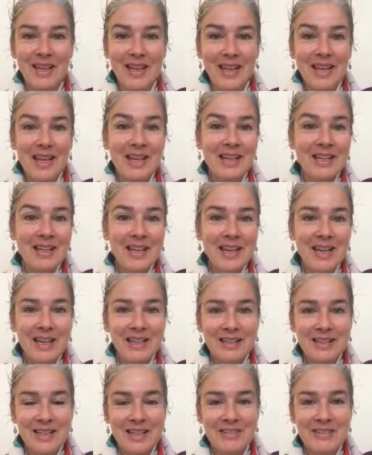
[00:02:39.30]
And yet
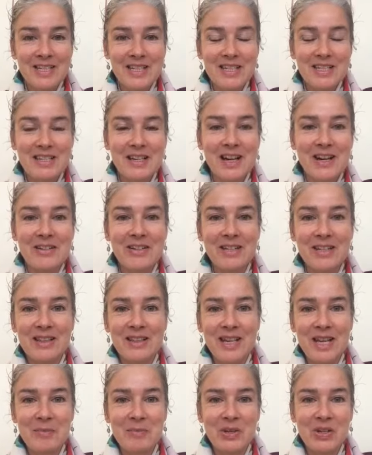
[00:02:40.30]
there is an irony
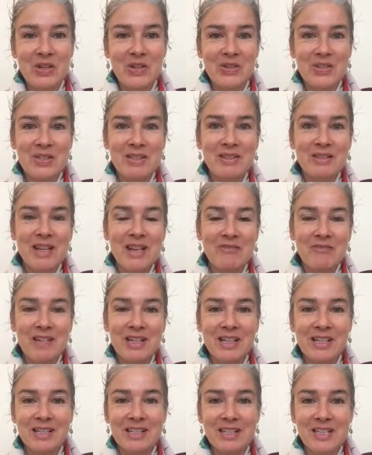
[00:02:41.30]
there, because in that
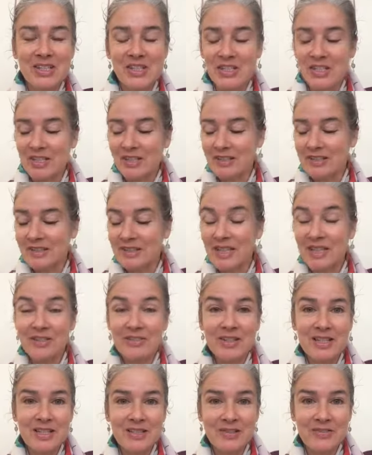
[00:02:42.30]
recognition there
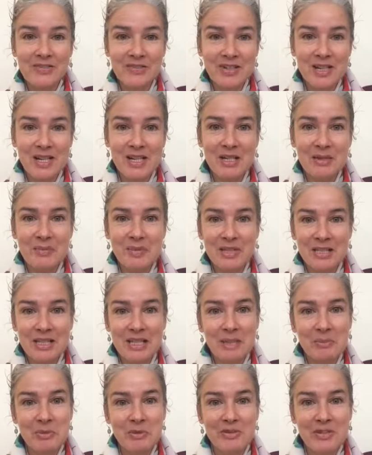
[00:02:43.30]
is a freedom and a
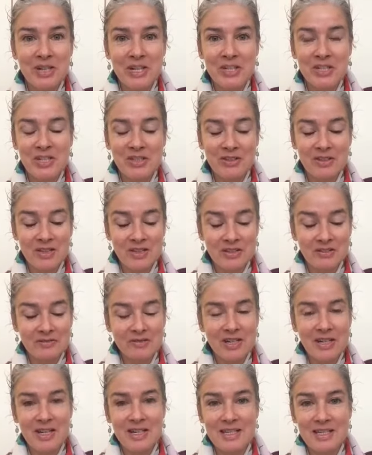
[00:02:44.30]
liberation that
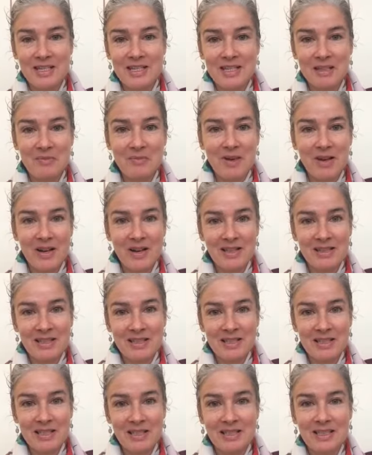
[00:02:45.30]
arises, in my
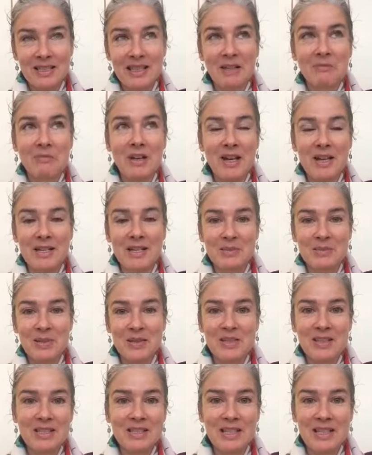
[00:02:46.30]
understanding, in my
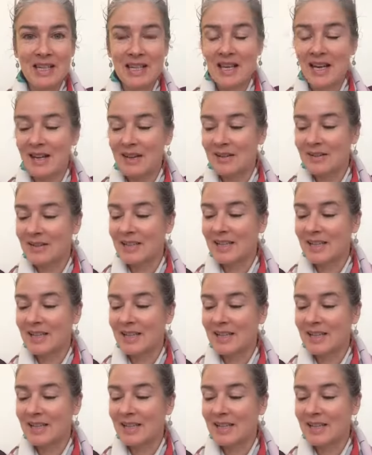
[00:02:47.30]
experience anyhow.